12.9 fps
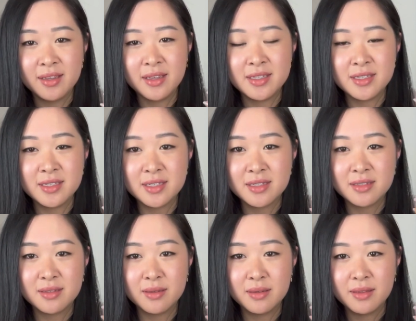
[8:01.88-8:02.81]
is just
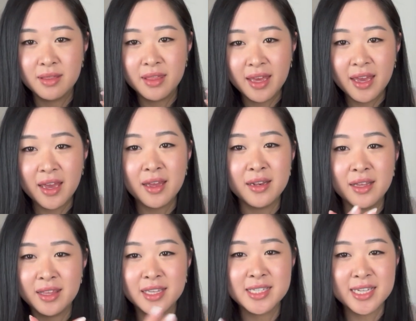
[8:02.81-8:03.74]
there,
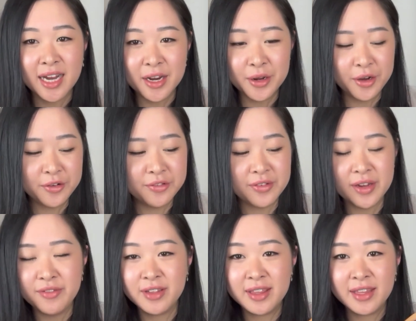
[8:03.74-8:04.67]
nothing's cut off,
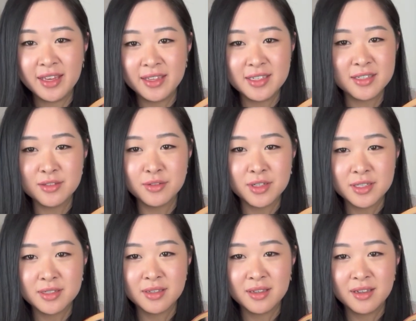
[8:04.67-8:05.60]
everything just
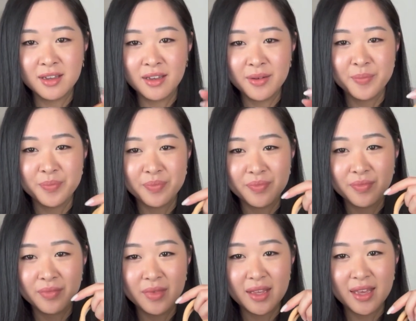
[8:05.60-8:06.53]
looks
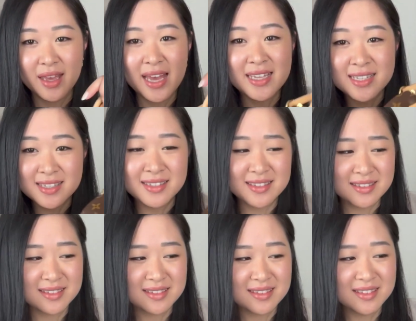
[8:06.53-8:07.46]
as,
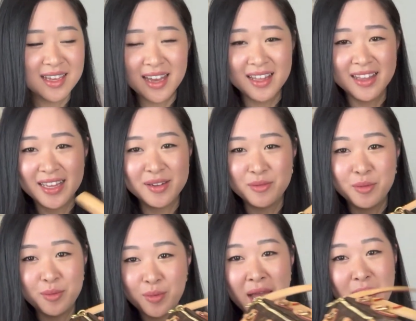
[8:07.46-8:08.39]
yeah, like
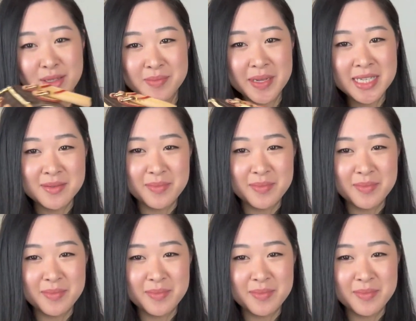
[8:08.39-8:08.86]
how it's meant to